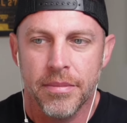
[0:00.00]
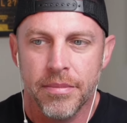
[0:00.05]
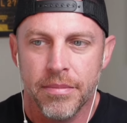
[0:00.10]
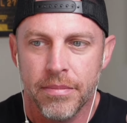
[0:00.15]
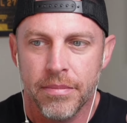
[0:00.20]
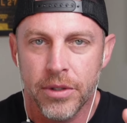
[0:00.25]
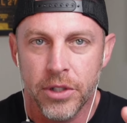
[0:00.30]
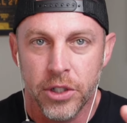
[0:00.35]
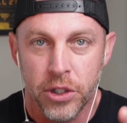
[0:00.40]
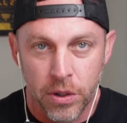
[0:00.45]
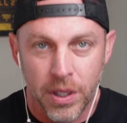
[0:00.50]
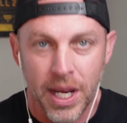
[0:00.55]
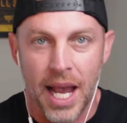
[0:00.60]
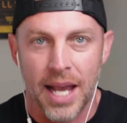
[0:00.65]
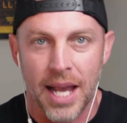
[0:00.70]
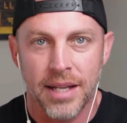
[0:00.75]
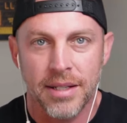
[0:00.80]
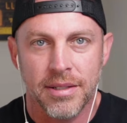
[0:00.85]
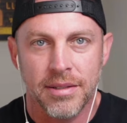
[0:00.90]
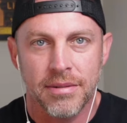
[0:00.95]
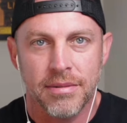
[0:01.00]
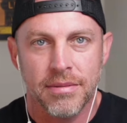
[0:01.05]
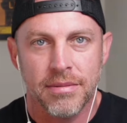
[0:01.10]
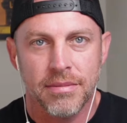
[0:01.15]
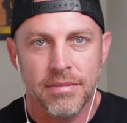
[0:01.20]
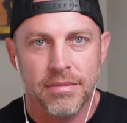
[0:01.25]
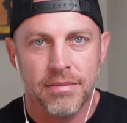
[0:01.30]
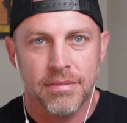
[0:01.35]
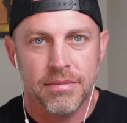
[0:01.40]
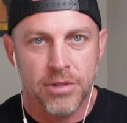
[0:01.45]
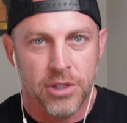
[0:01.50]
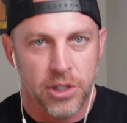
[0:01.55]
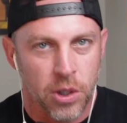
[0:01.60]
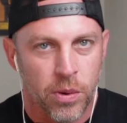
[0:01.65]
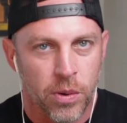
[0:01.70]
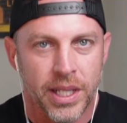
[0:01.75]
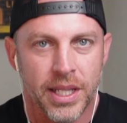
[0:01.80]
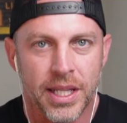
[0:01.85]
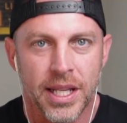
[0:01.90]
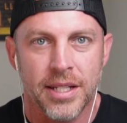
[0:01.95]
you guys
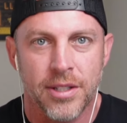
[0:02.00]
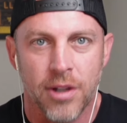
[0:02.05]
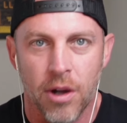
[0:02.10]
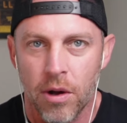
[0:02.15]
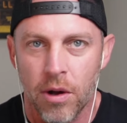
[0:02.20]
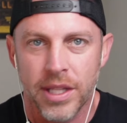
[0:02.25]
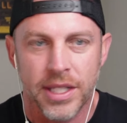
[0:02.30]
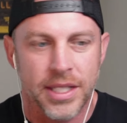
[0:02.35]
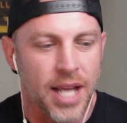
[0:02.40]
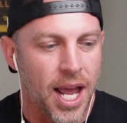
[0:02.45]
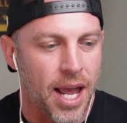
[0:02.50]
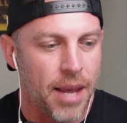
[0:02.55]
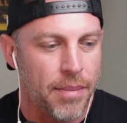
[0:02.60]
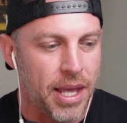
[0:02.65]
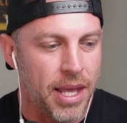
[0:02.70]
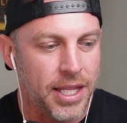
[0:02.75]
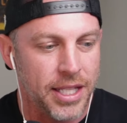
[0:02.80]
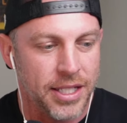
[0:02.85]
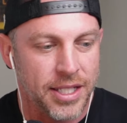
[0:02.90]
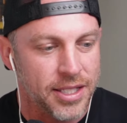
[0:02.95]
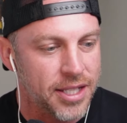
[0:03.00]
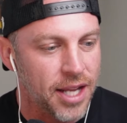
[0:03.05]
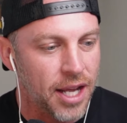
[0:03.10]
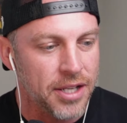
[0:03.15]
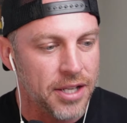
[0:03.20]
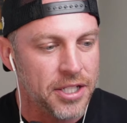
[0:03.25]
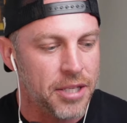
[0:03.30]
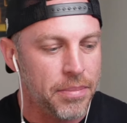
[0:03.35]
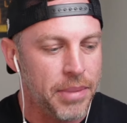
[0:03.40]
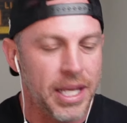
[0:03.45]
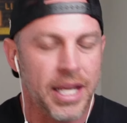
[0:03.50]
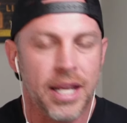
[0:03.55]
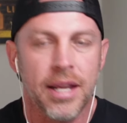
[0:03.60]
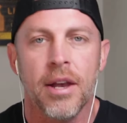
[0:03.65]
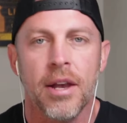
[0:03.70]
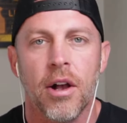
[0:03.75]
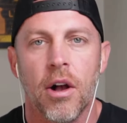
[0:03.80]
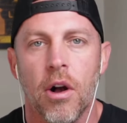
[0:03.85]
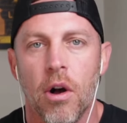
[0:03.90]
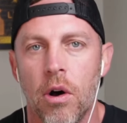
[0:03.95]
doing this all the time. And this is done to me
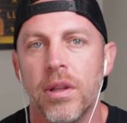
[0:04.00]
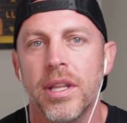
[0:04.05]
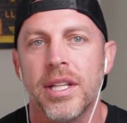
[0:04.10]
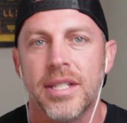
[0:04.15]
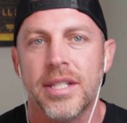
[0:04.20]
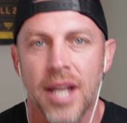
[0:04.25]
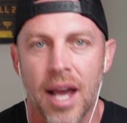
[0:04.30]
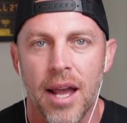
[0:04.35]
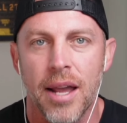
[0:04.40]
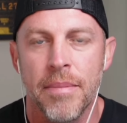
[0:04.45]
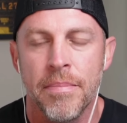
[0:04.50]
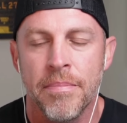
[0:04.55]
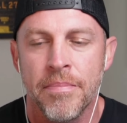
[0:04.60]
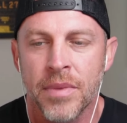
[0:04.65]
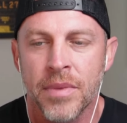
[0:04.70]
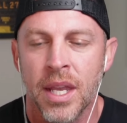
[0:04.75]
all the time.